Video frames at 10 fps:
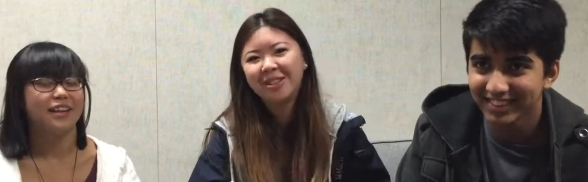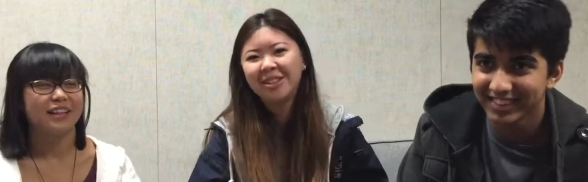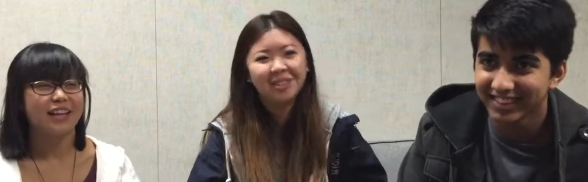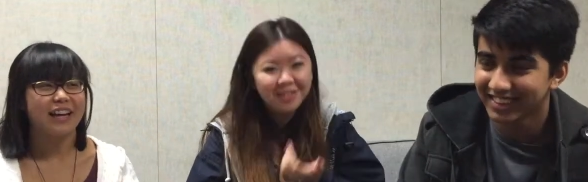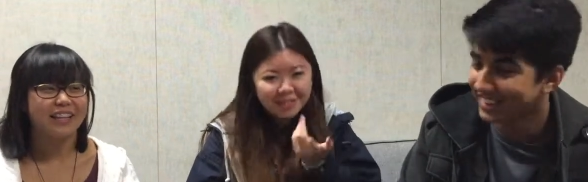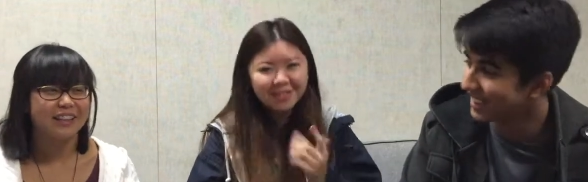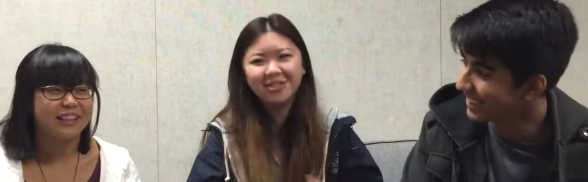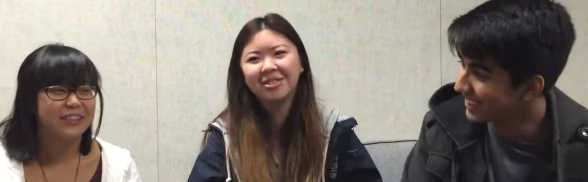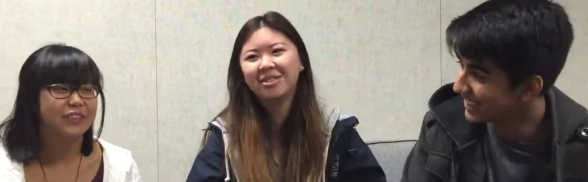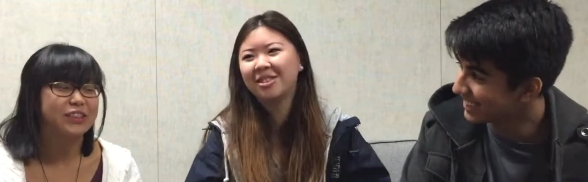Speaker 1: Yeah, and
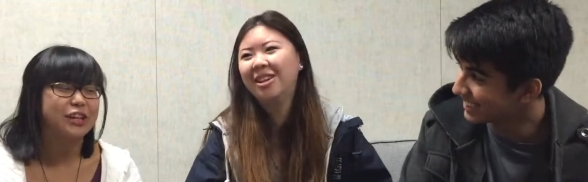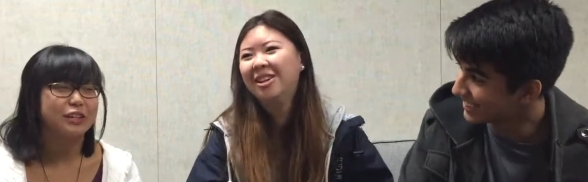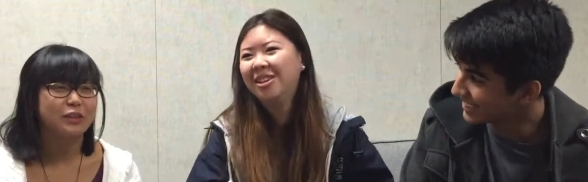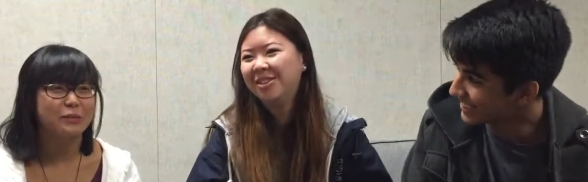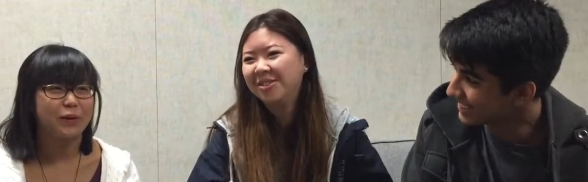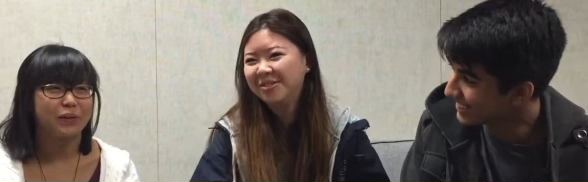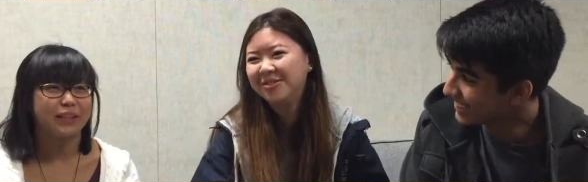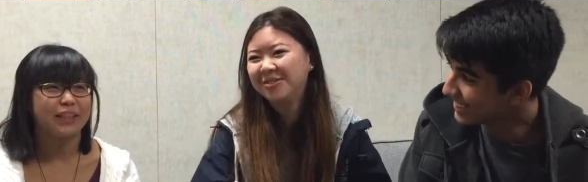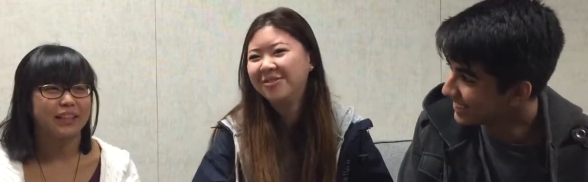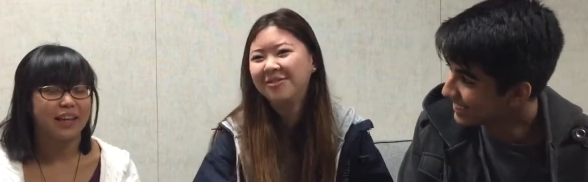then he was talking about
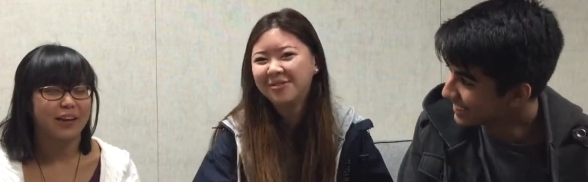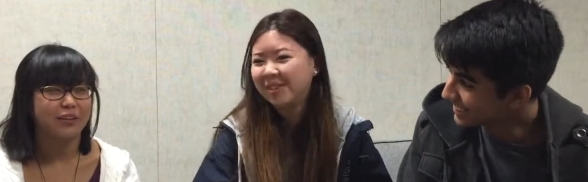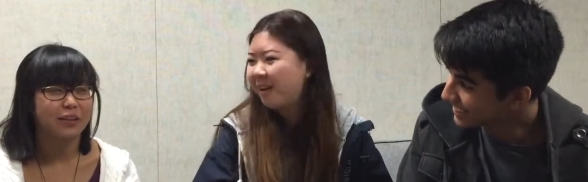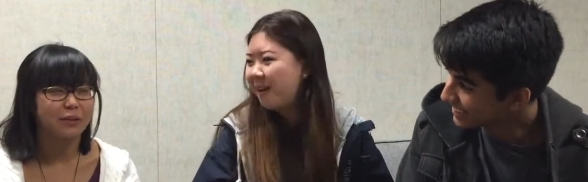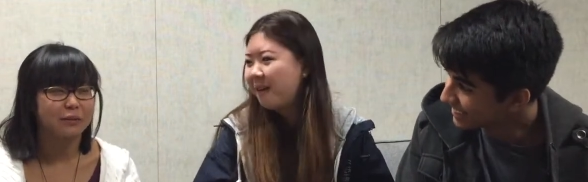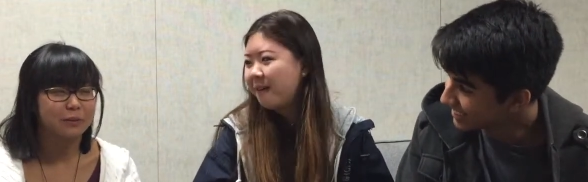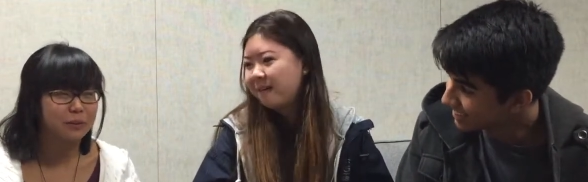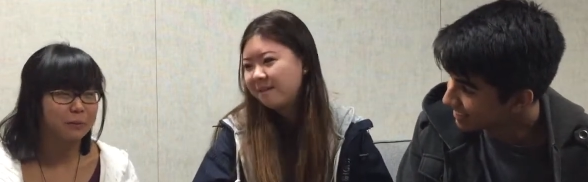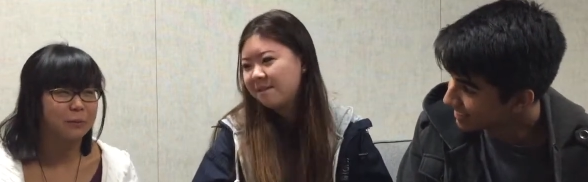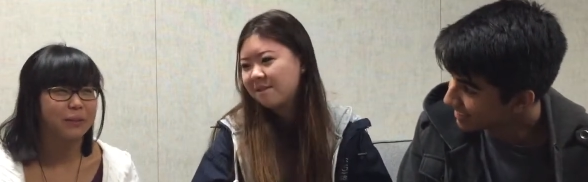it and how, like,
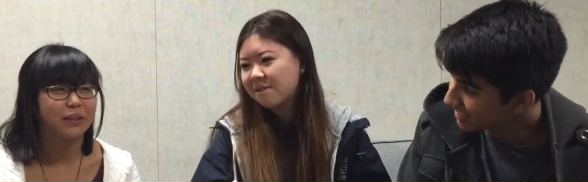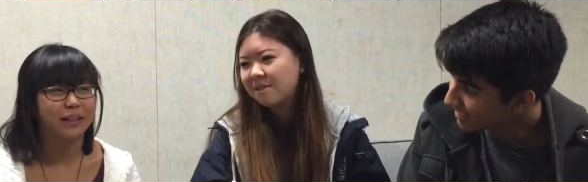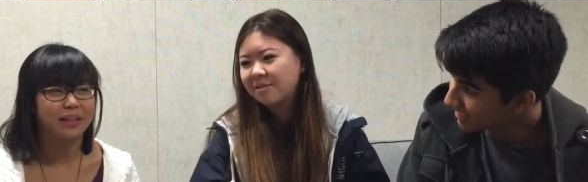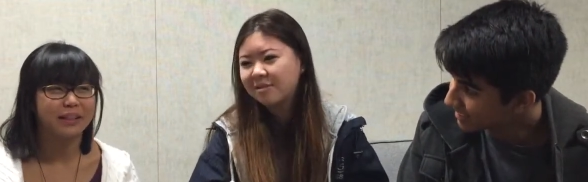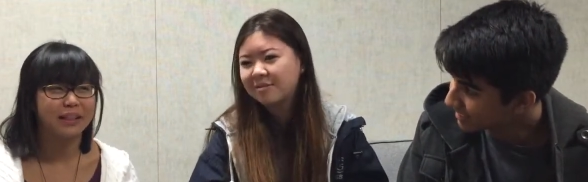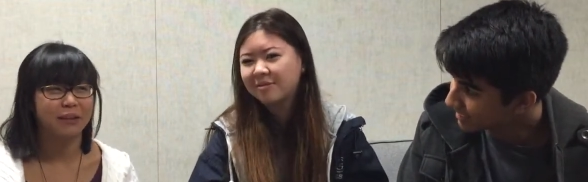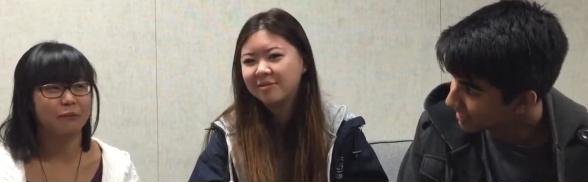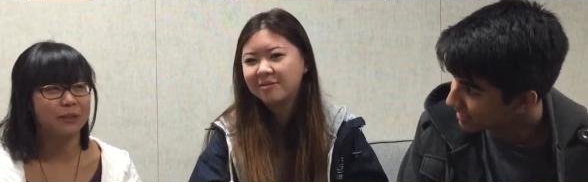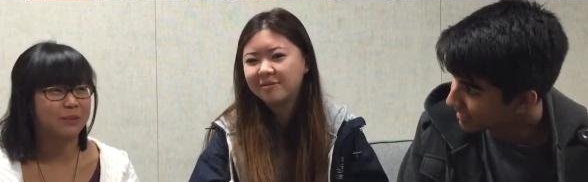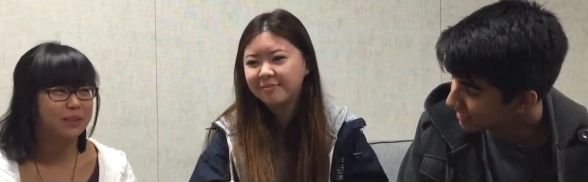some people are like, can
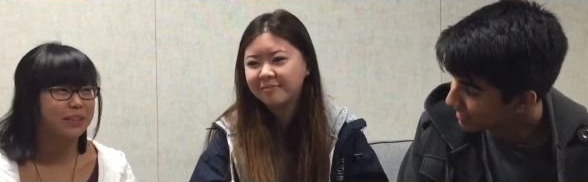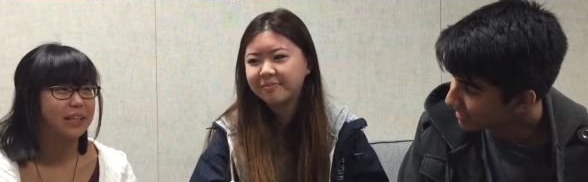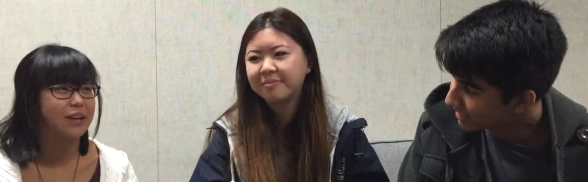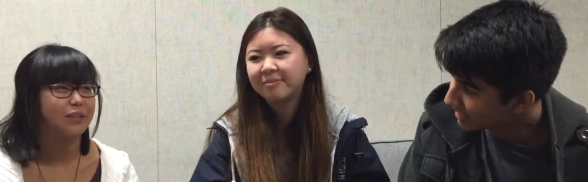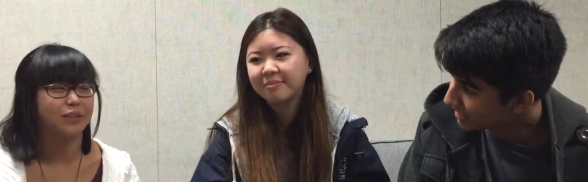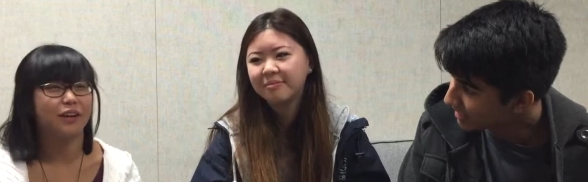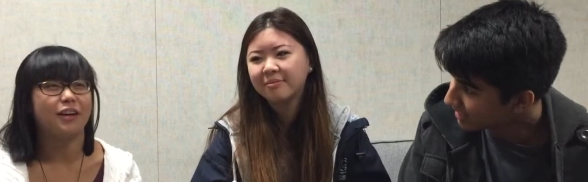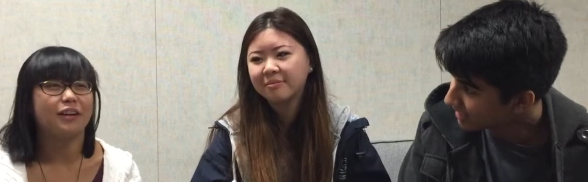we use it now or not?